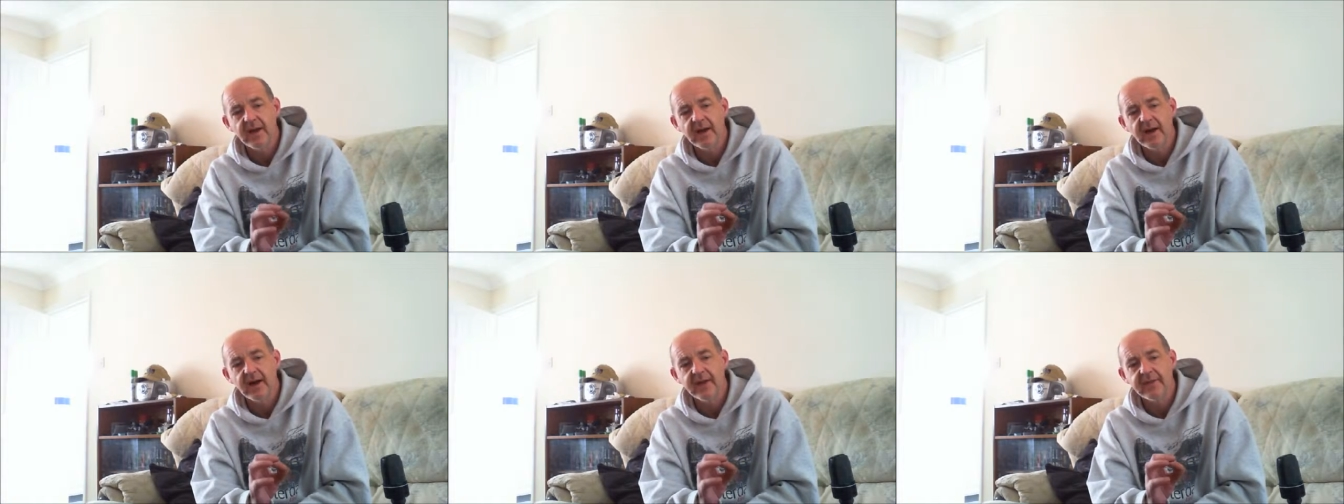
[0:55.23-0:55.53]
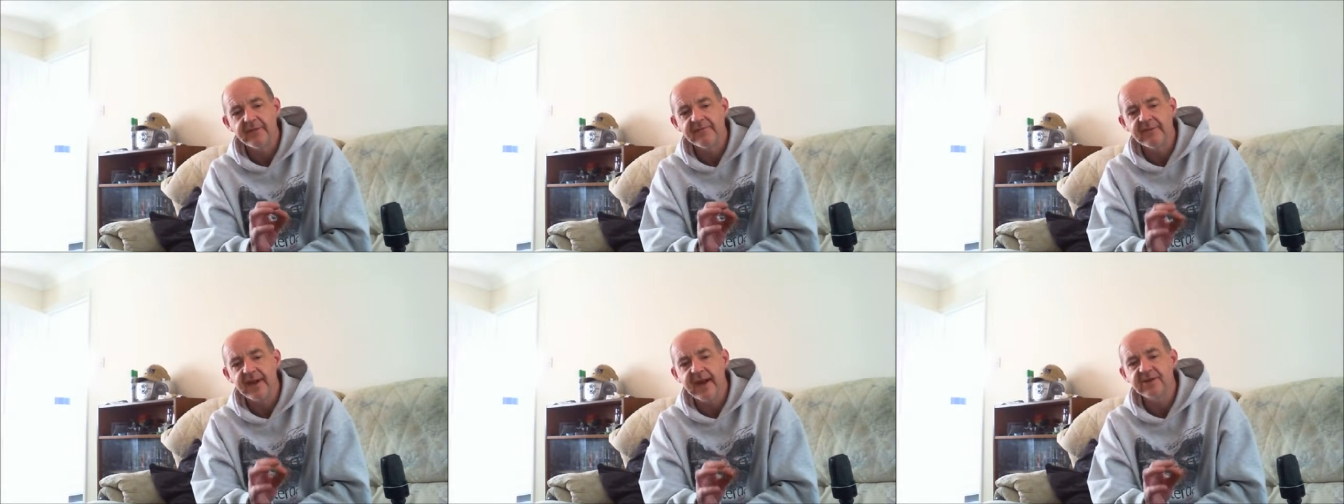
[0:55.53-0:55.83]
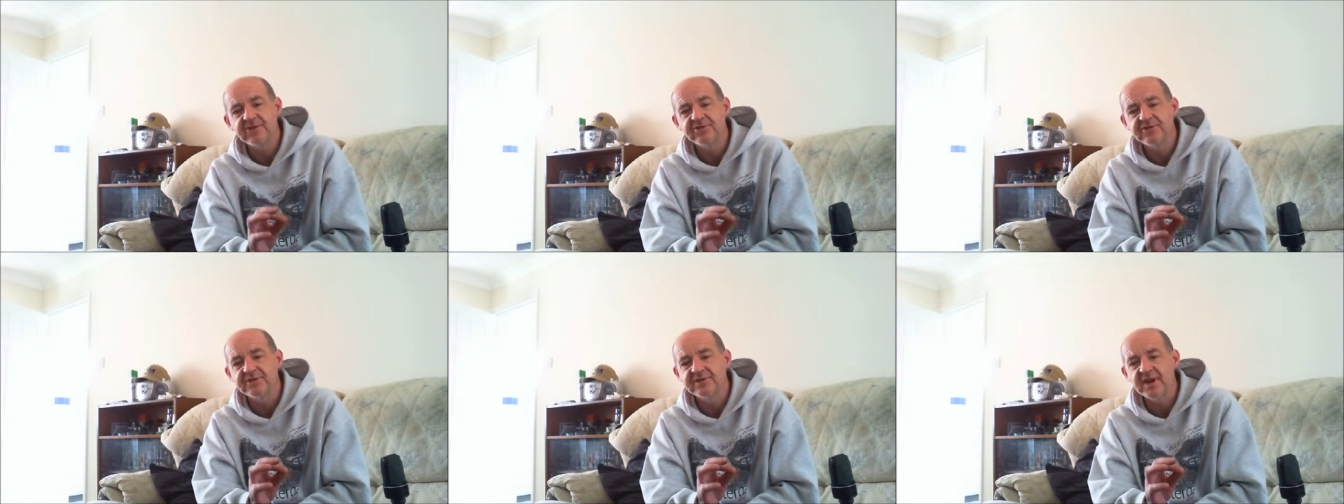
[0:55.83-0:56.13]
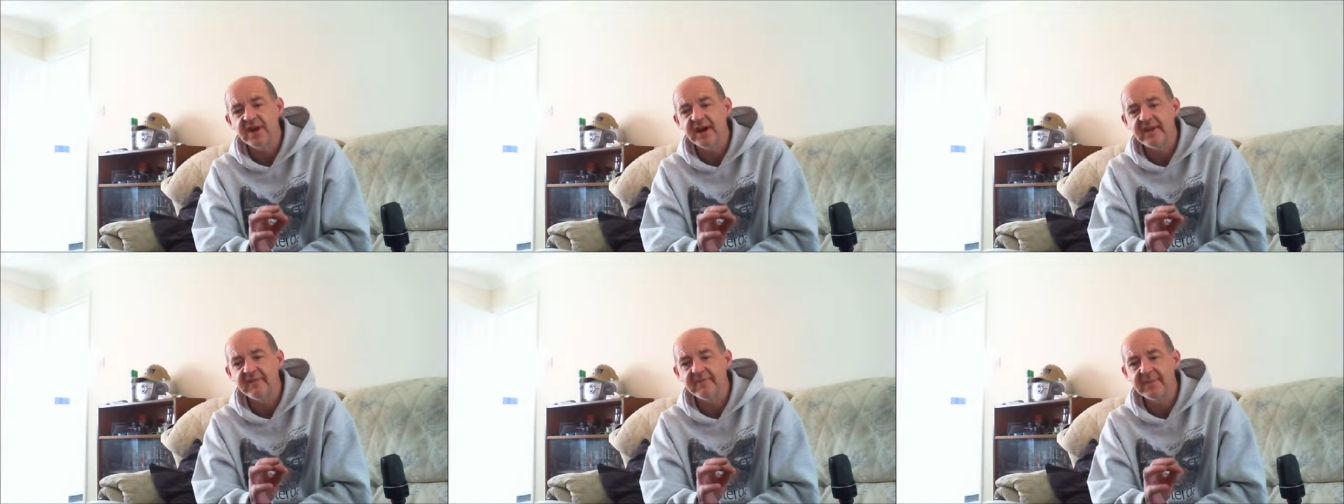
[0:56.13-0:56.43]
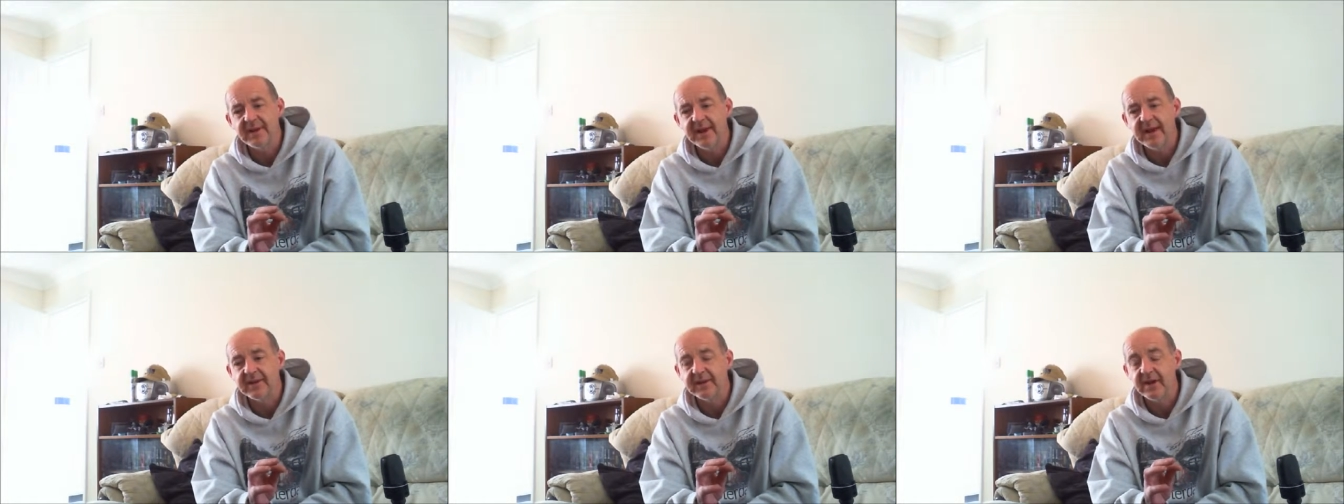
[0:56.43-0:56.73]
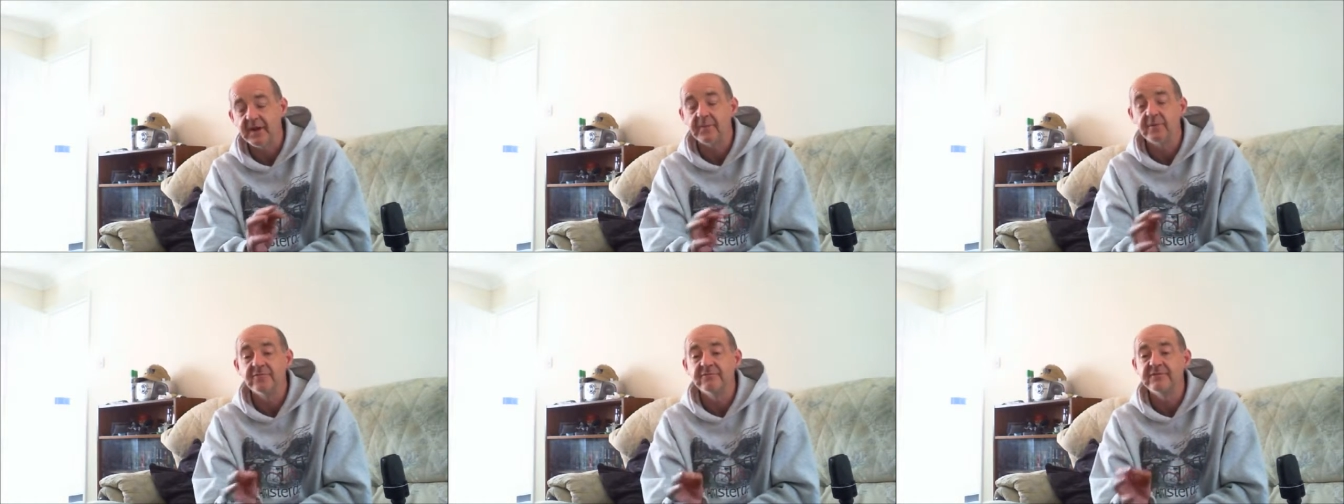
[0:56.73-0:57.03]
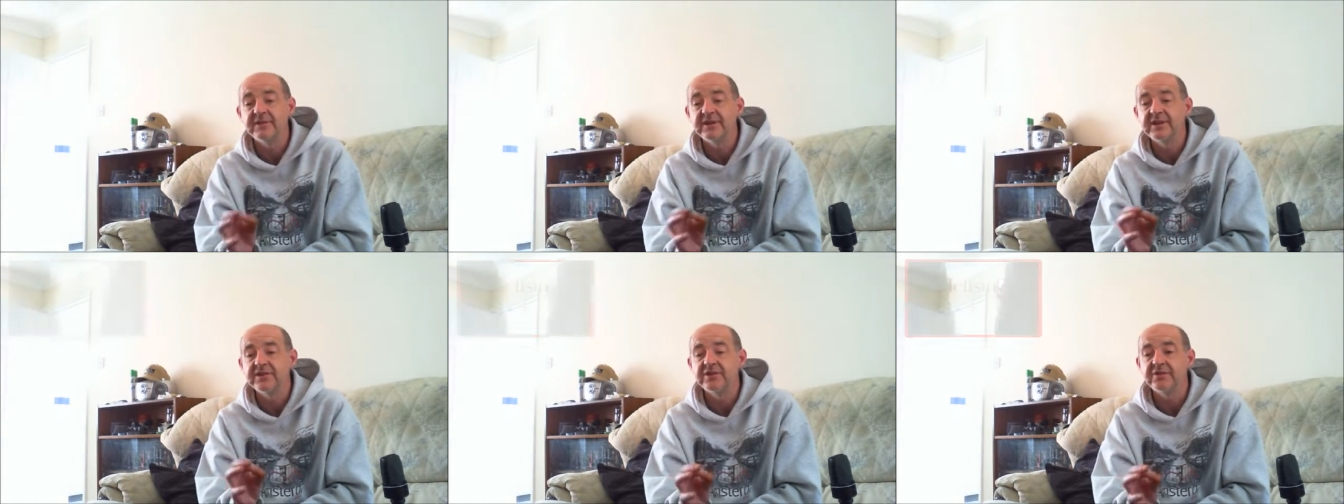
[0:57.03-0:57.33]
The reactions I have planned, I'm
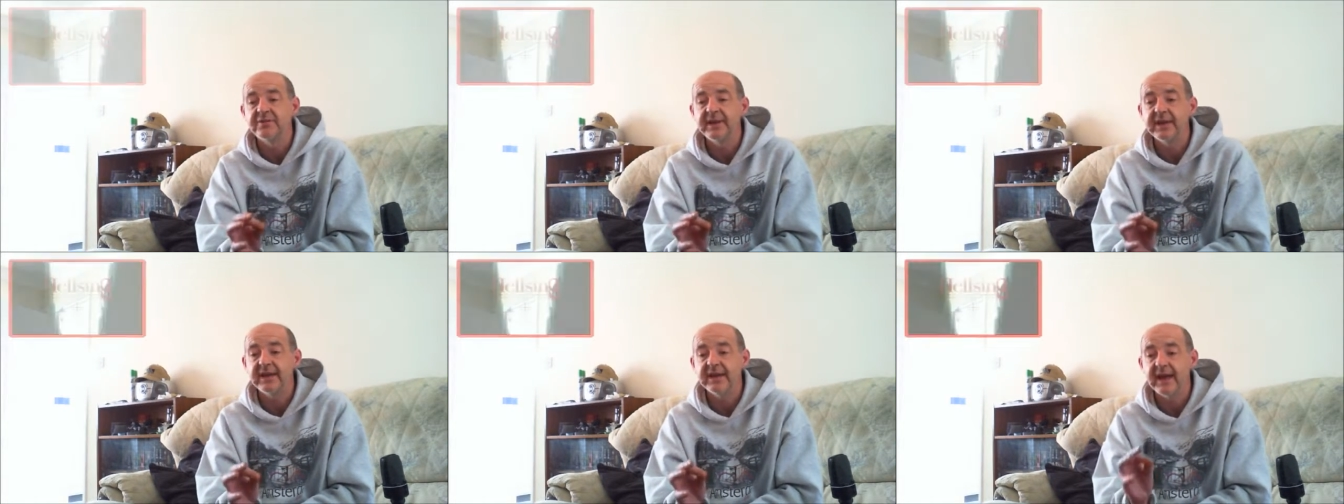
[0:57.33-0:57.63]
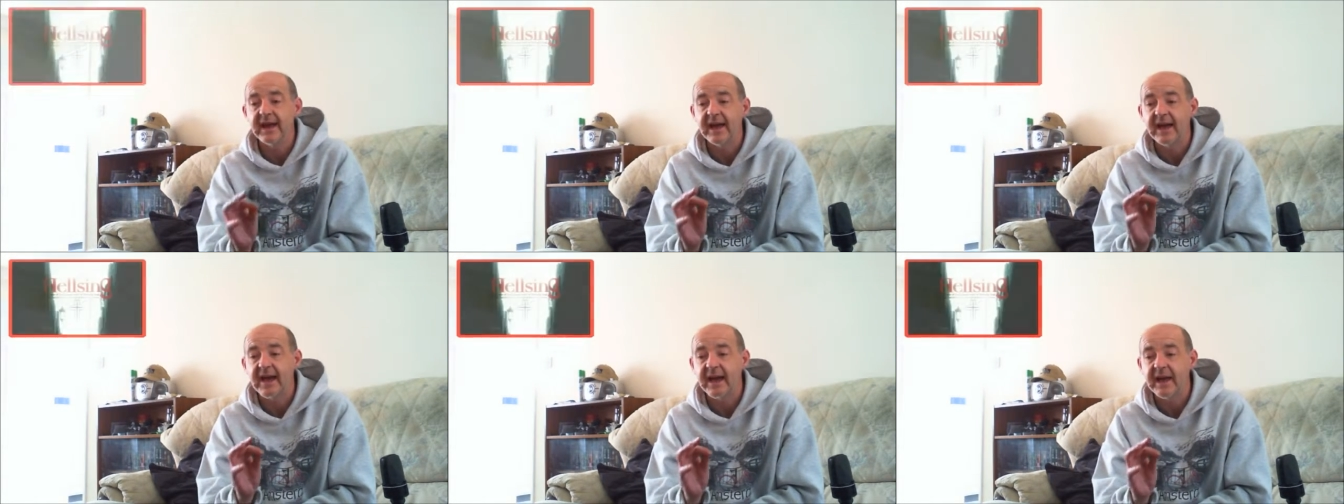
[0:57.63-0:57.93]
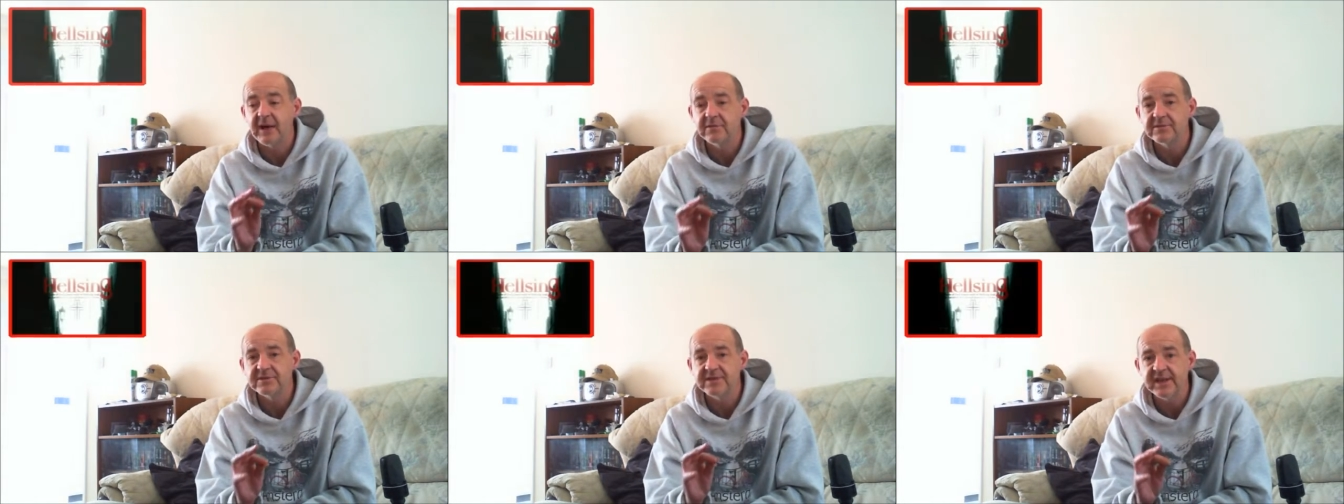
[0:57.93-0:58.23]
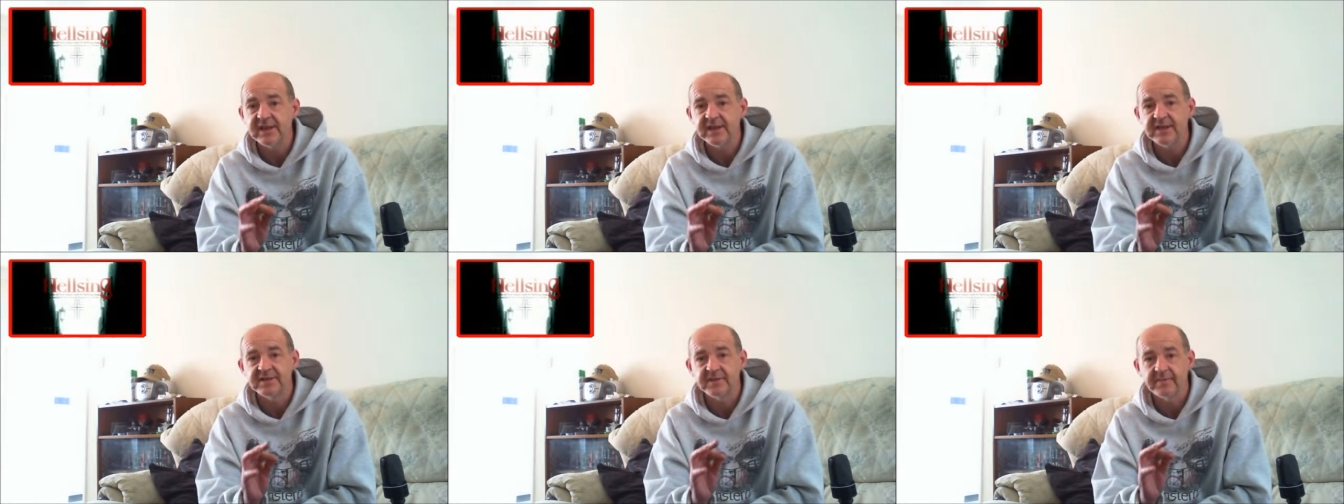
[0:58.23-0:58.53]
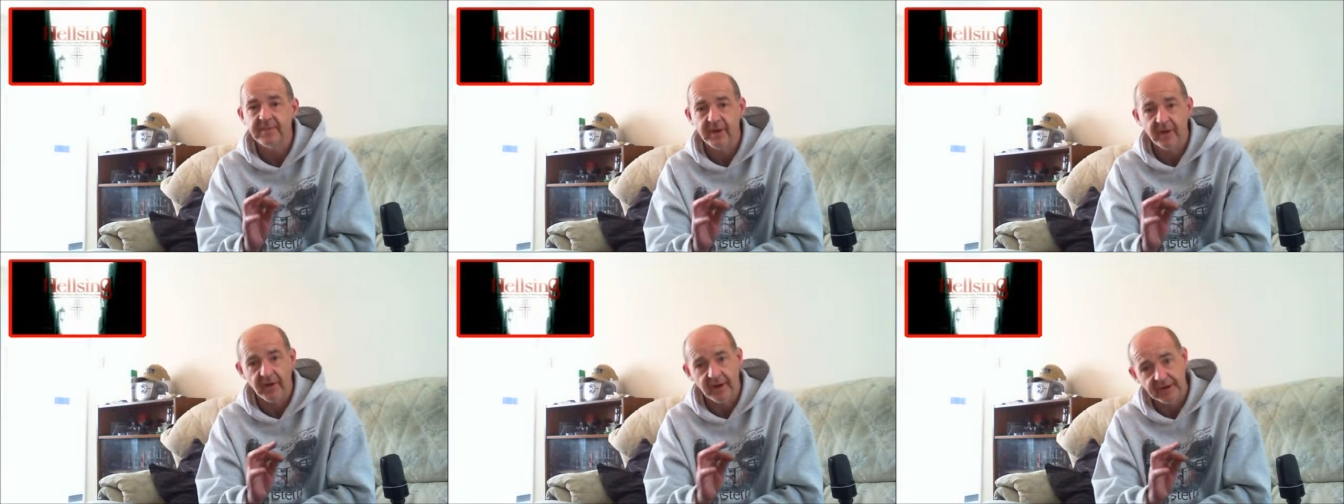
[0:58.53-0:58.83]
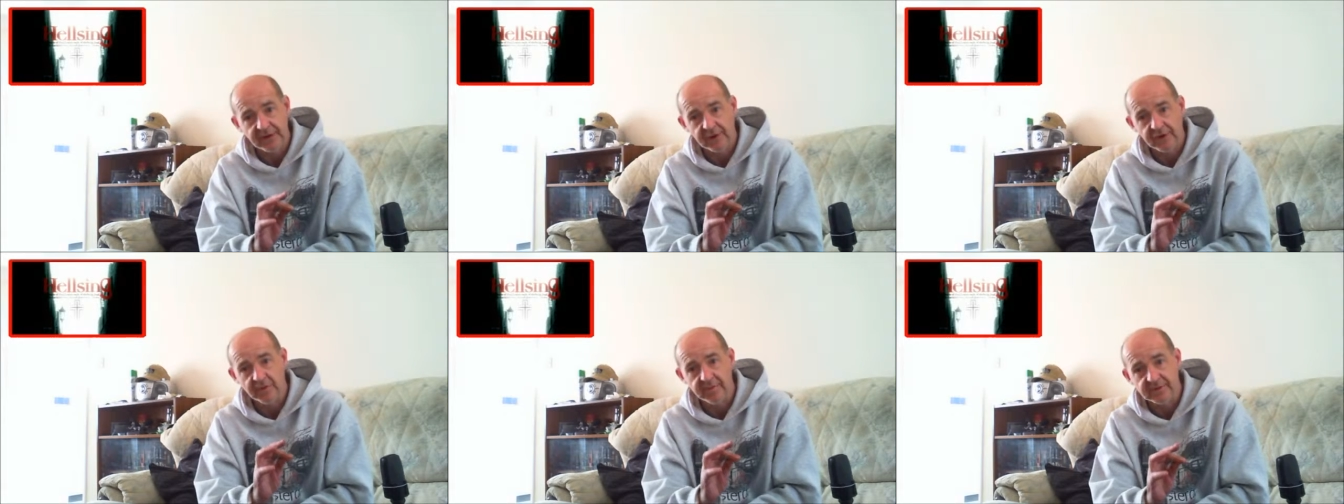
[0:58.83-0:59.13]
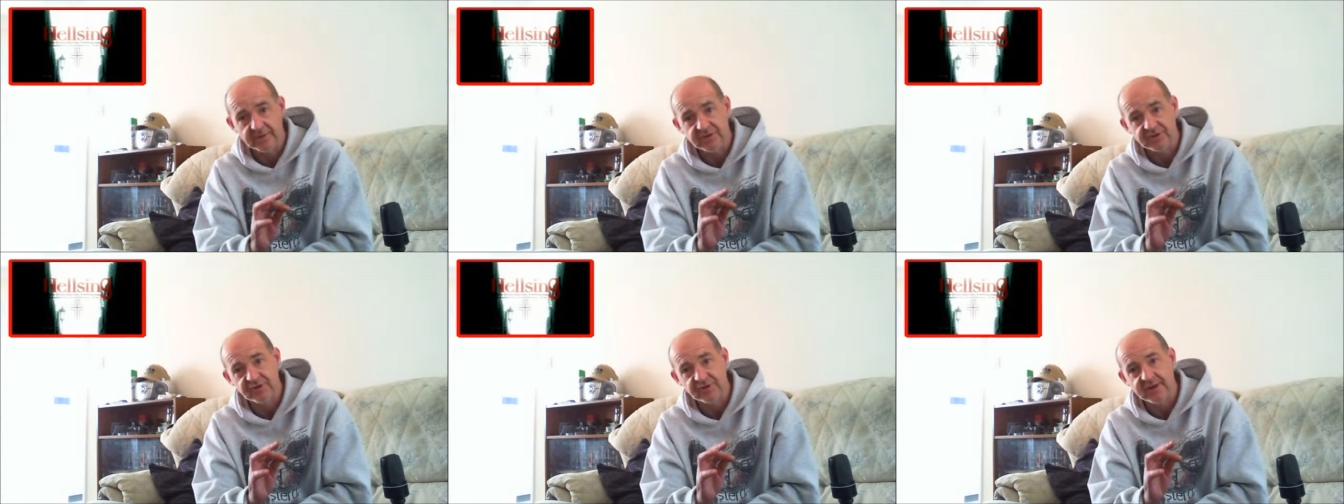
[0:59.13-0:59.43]
already doing Hellsing as a blind
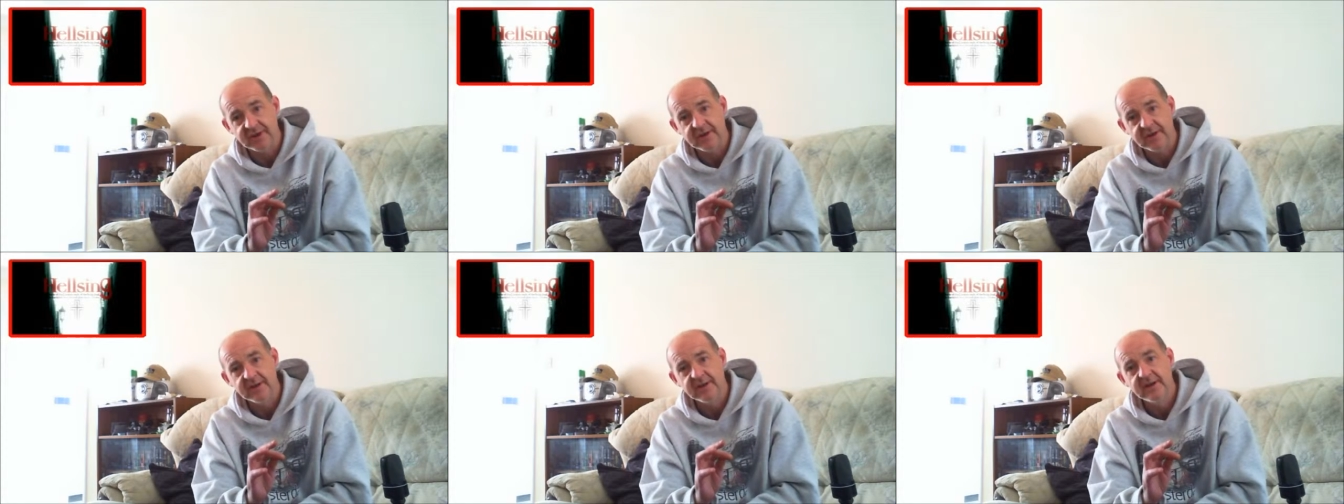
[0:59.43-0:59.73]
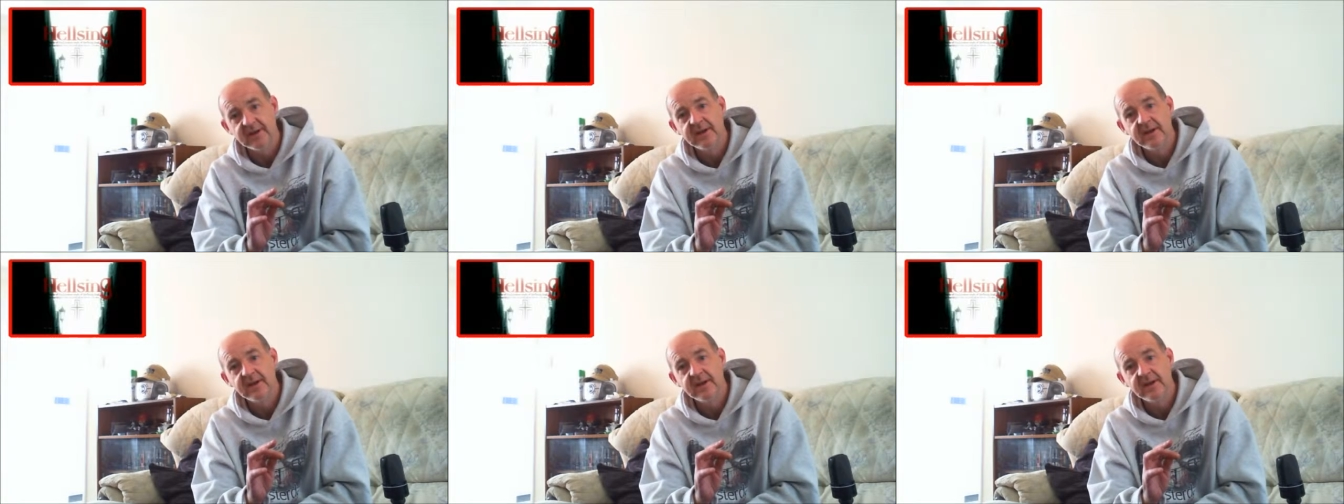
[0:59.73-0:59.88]
commentary.